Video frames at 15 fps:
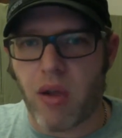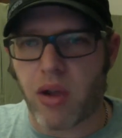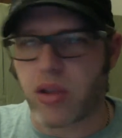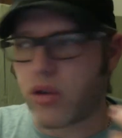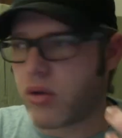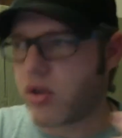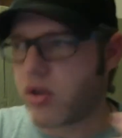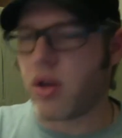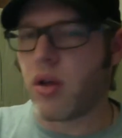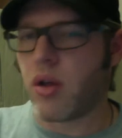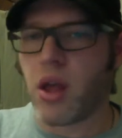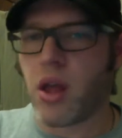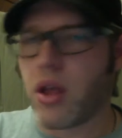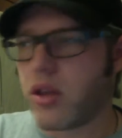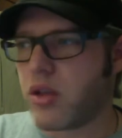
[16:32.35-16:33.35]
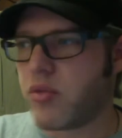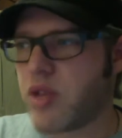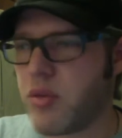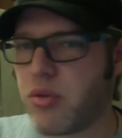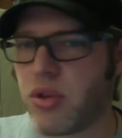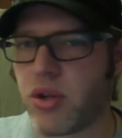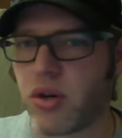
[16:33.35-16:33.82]
Like the
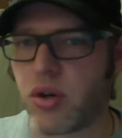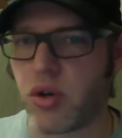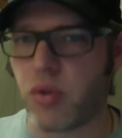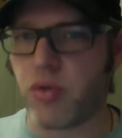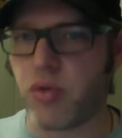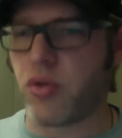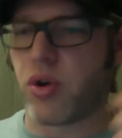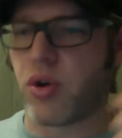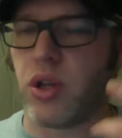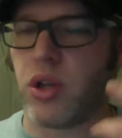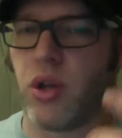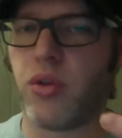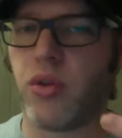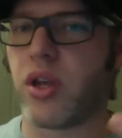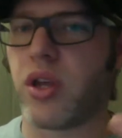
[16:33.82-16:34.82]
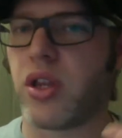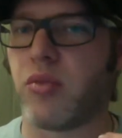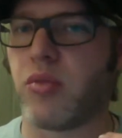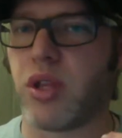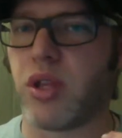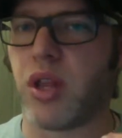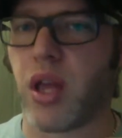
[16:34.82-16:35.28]
people that are go through their clothing and they'll
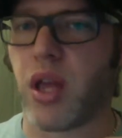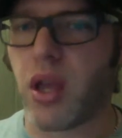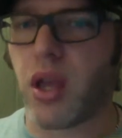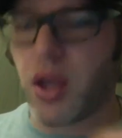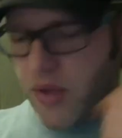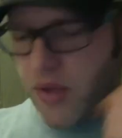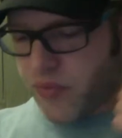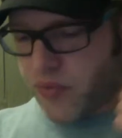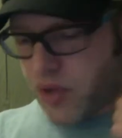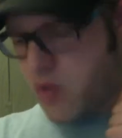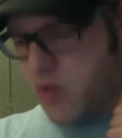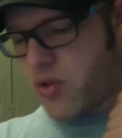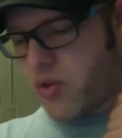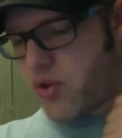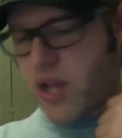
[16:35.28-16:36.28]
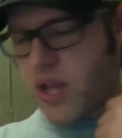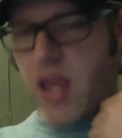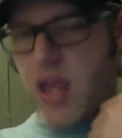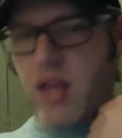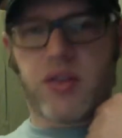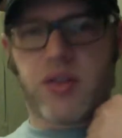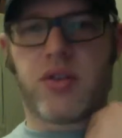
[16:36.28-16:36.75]
be like, "Oh, there's
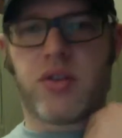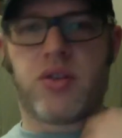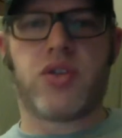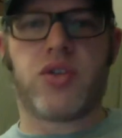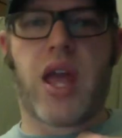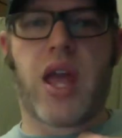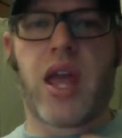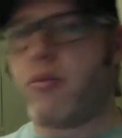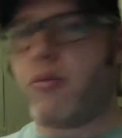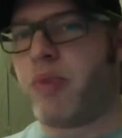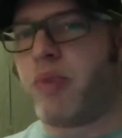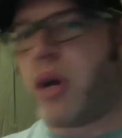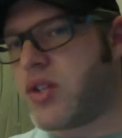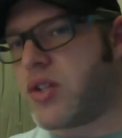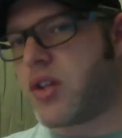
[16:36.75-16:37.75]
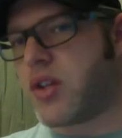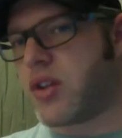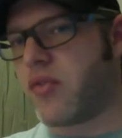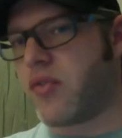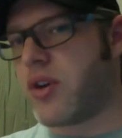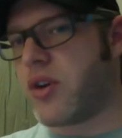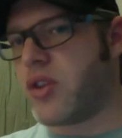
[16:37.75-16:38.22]
eight buttons on the
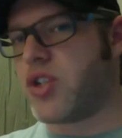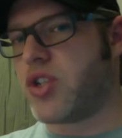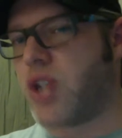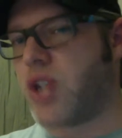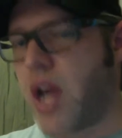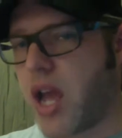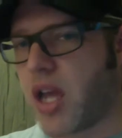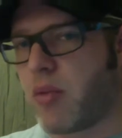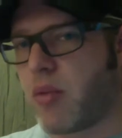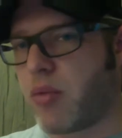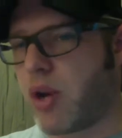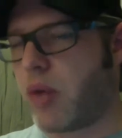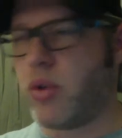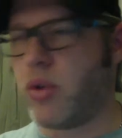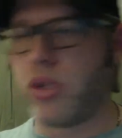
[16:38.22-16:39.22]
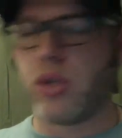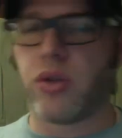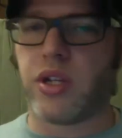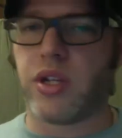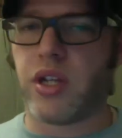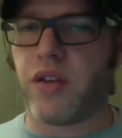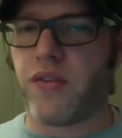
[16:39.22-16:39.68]
front of this jacket, but I really
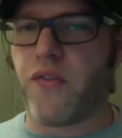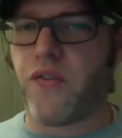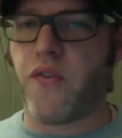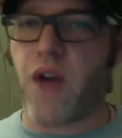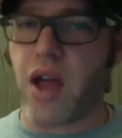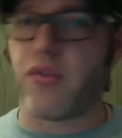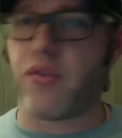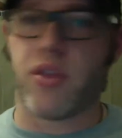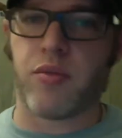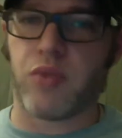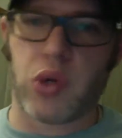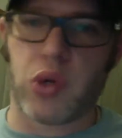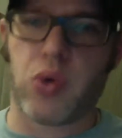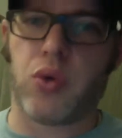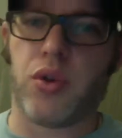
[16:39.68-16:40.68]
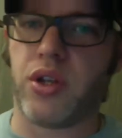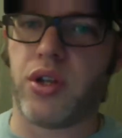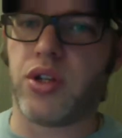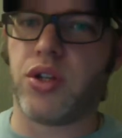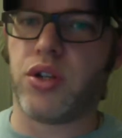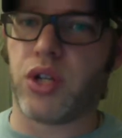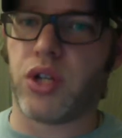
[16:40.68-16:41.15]
only need five of them to hold it
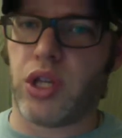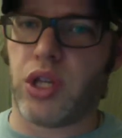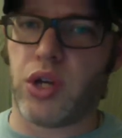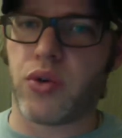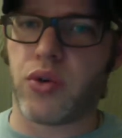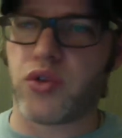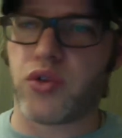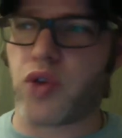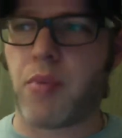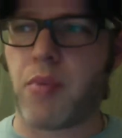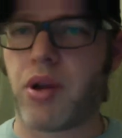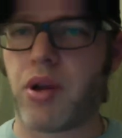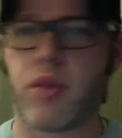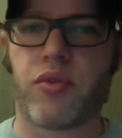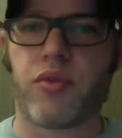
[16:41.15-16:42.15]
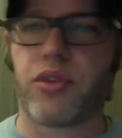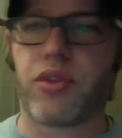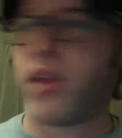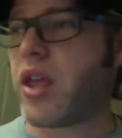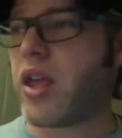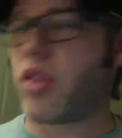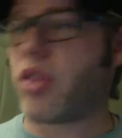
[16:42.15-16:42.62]
closed. So I'm gonna
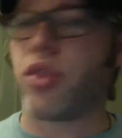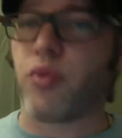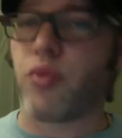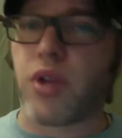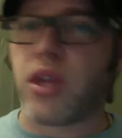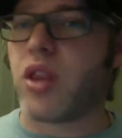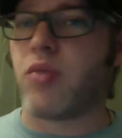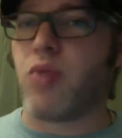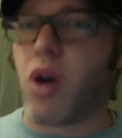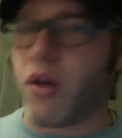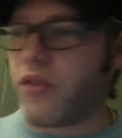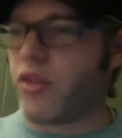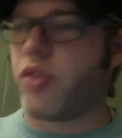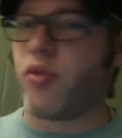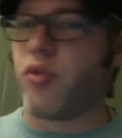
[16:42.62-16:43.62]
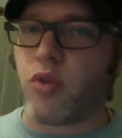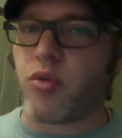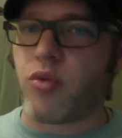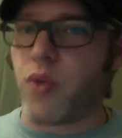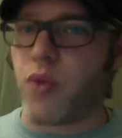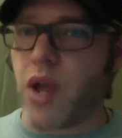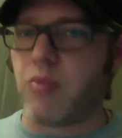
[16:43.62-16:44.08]
take three of them off and throw them
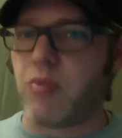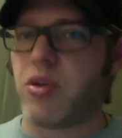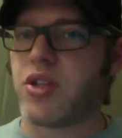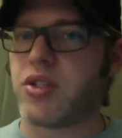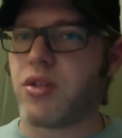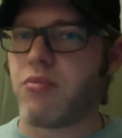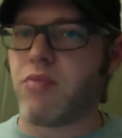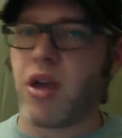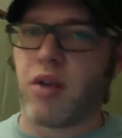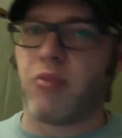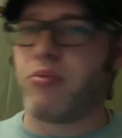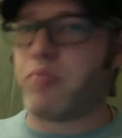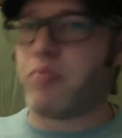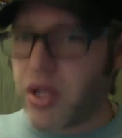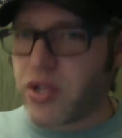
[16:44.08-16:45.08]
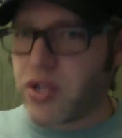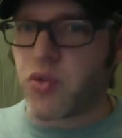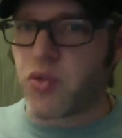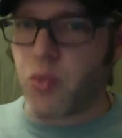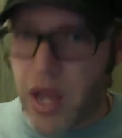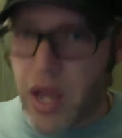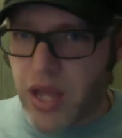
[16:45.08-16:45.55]
away because the metal buttons
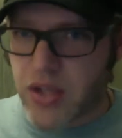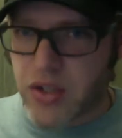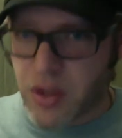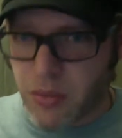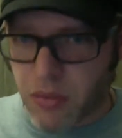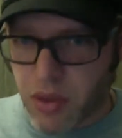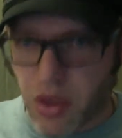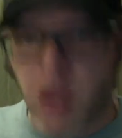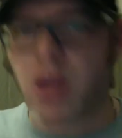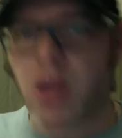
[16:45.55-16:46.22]
weigh something."